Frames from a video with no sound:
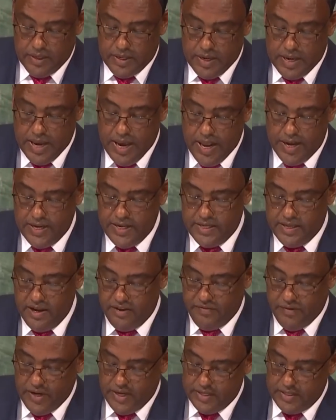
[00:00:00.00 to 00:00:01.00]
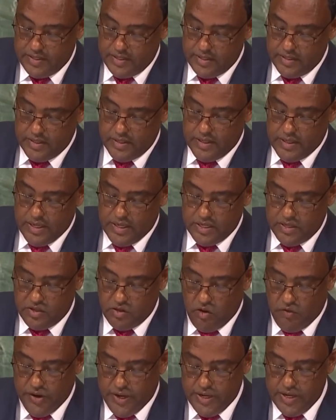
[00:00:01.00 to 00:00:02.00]
non-interference,
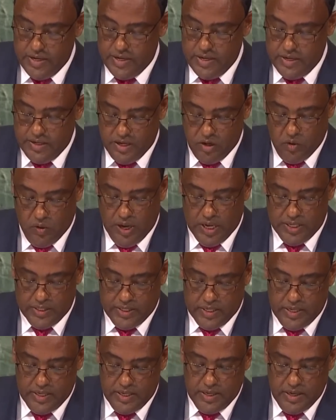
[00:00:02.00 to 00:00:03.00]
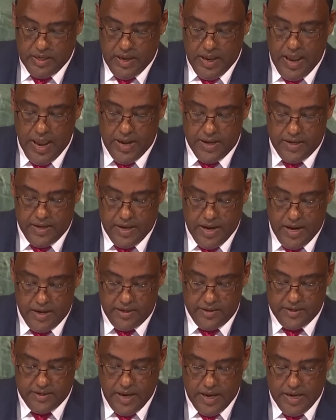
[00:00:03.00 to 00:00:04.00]
sovereign equality, and
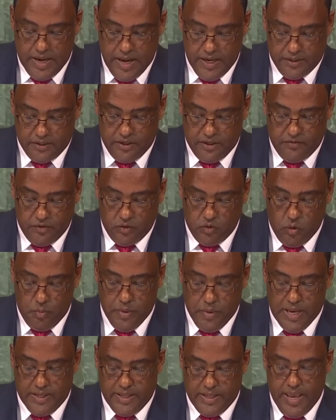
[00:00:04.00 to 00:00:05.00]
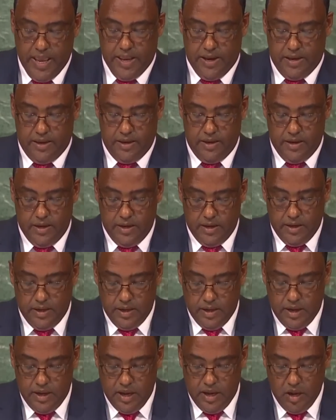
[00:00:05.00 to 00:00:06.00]
non-selective to maintain
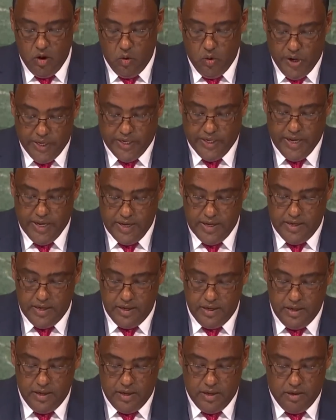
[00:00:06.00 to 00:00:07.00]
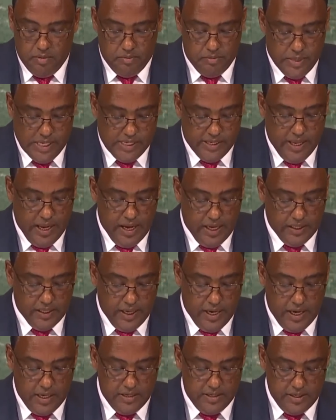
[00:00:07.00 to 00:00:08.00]
a working
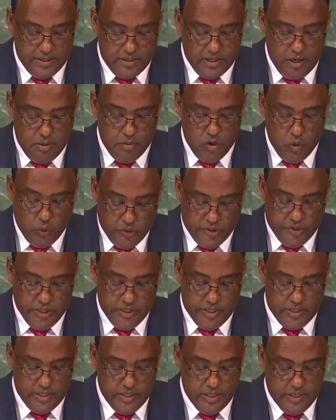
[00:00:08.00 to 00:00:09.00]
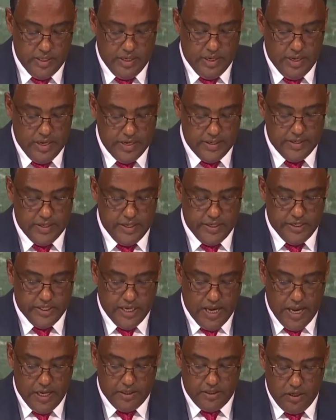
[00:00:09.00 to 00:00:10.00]
multilateral system rooted in the
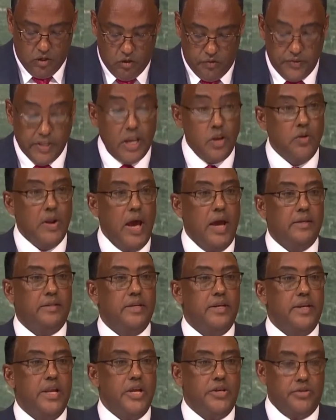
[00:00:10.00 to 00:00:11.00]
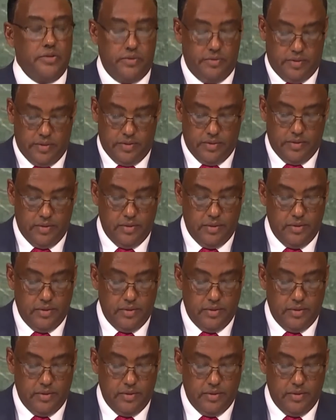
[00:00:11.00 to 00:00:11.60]
Charter of the United Nations.